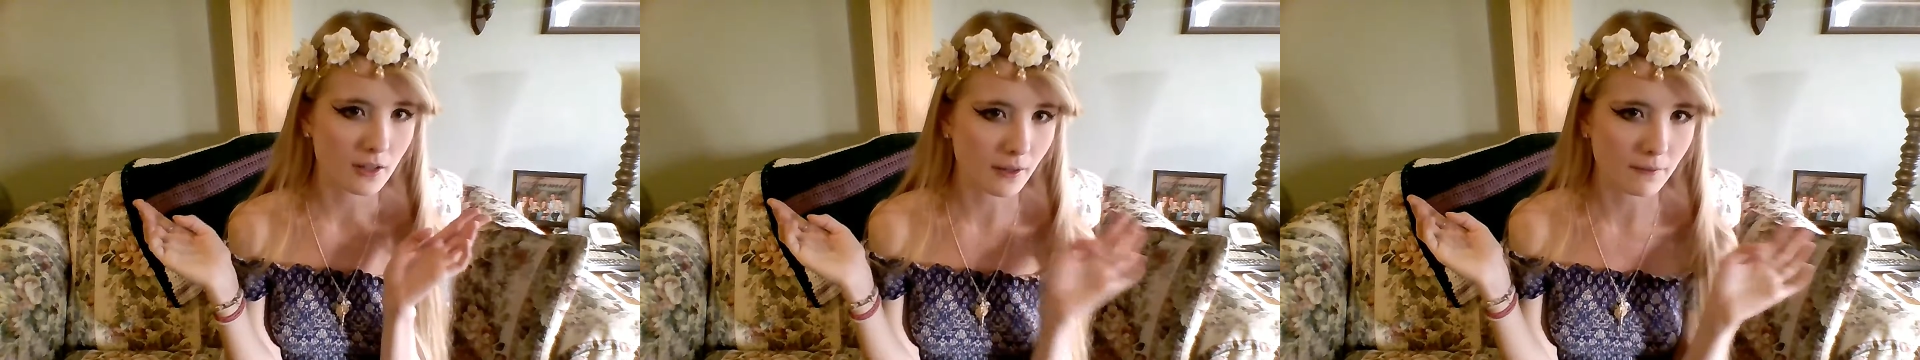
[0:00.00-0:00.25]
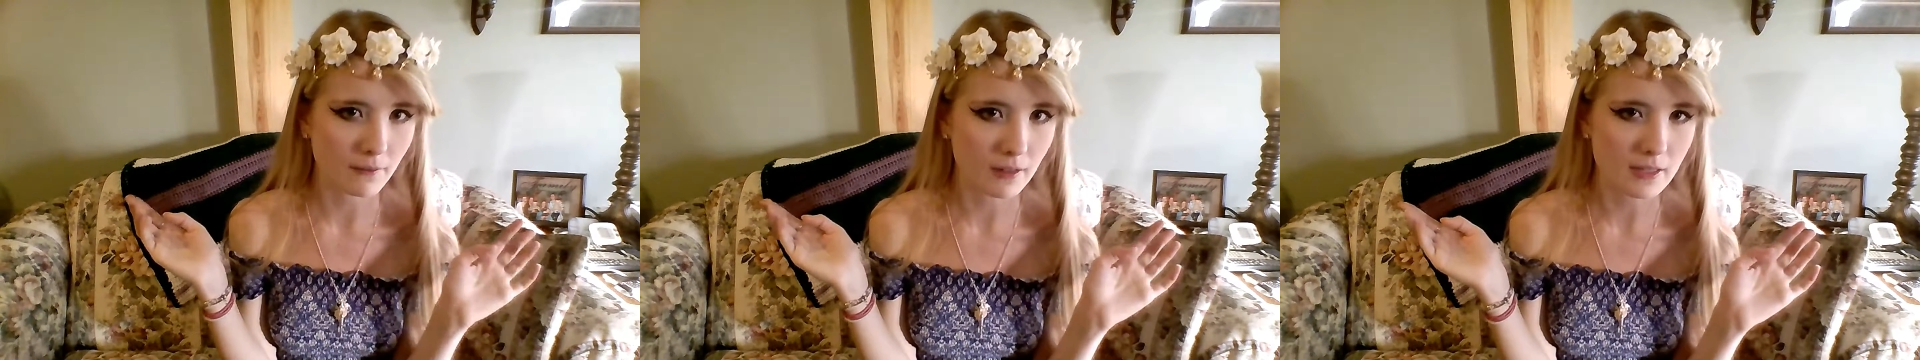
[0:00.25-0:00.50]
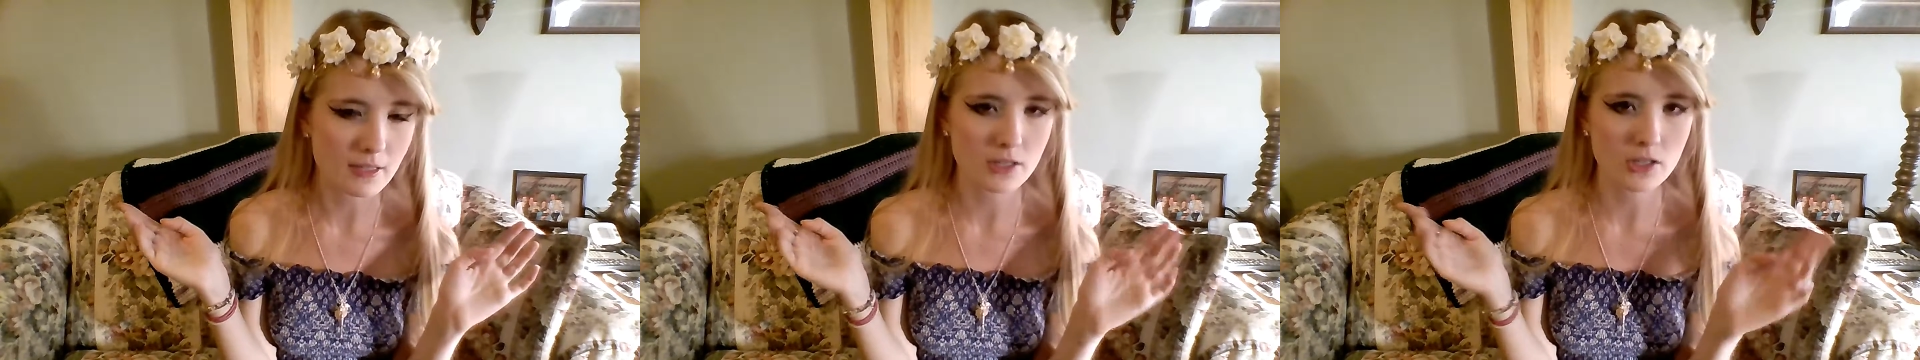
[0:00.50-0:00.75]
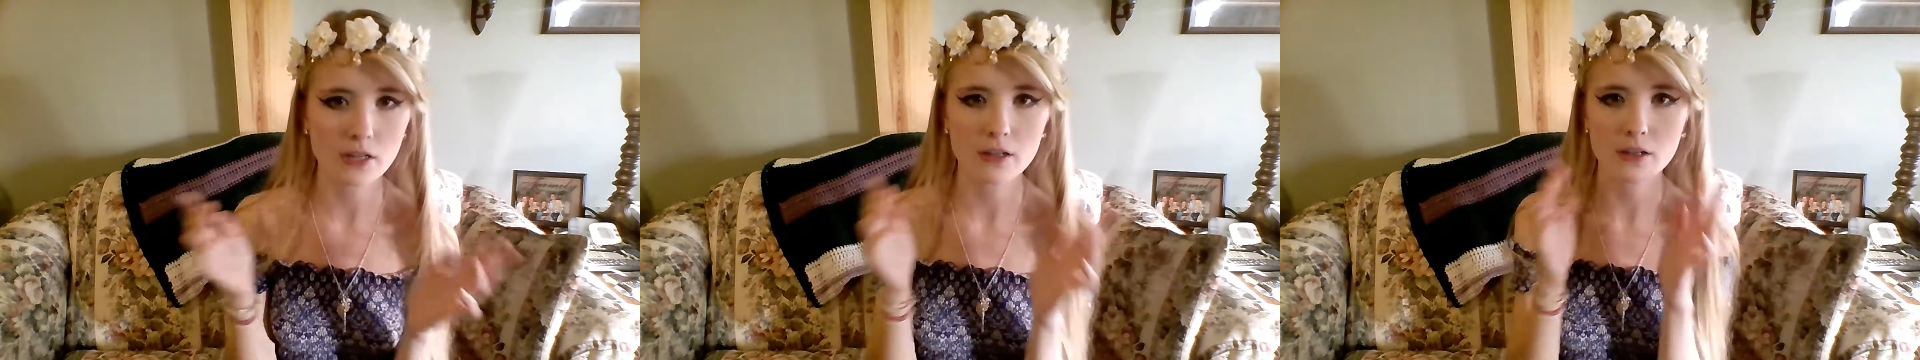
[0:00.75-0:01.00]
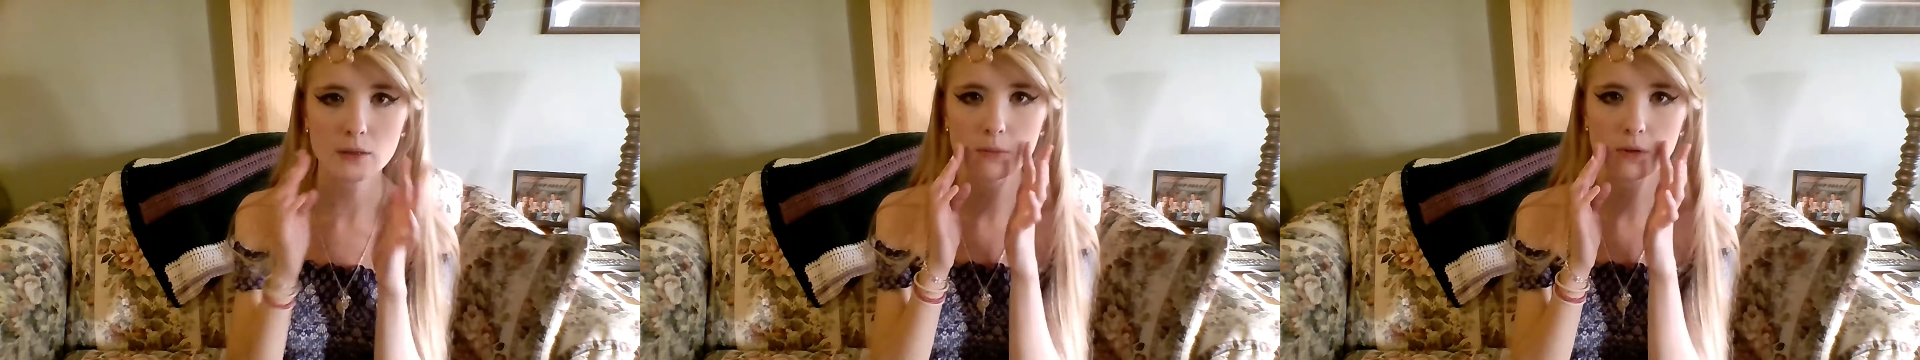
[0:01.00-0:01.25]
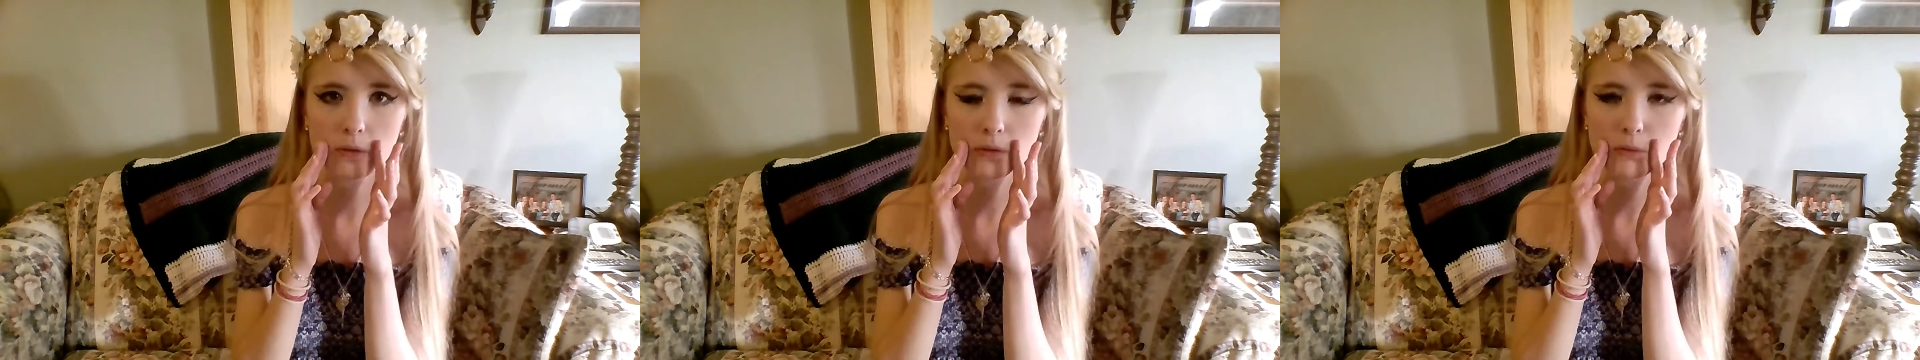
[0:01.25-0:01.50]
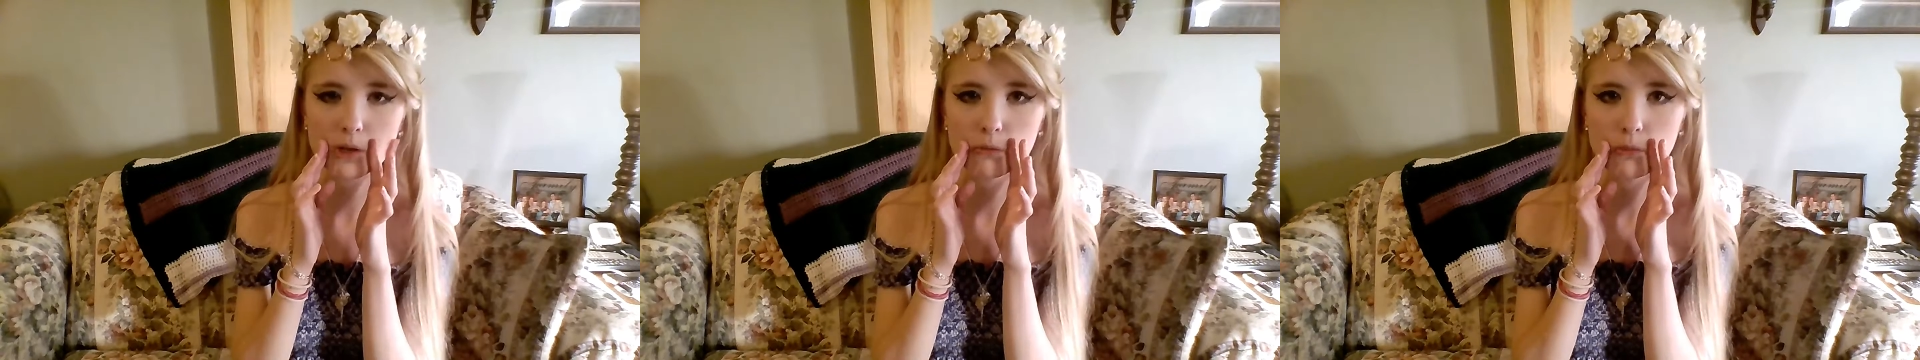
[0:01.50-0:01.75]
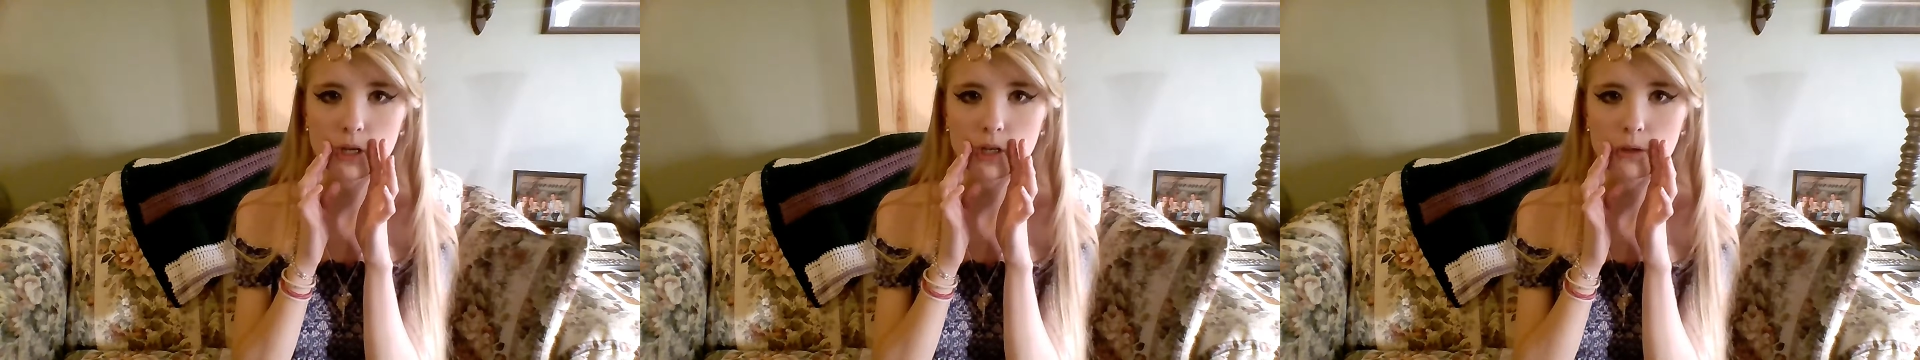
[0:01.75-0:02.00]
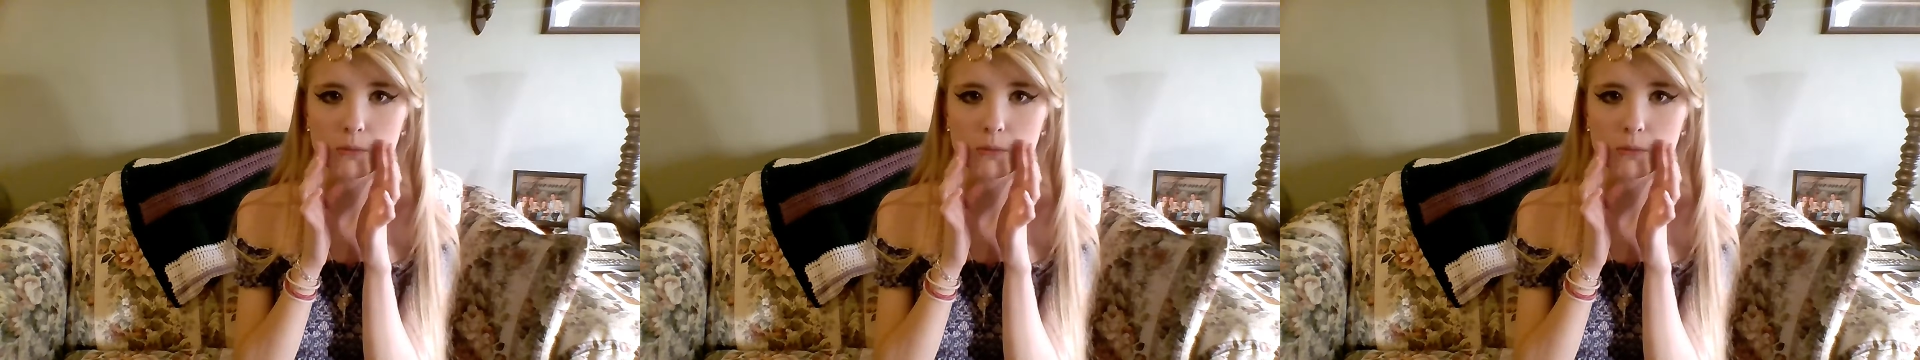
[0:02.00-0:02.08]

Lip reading: like Venus Angelic, you probably want to make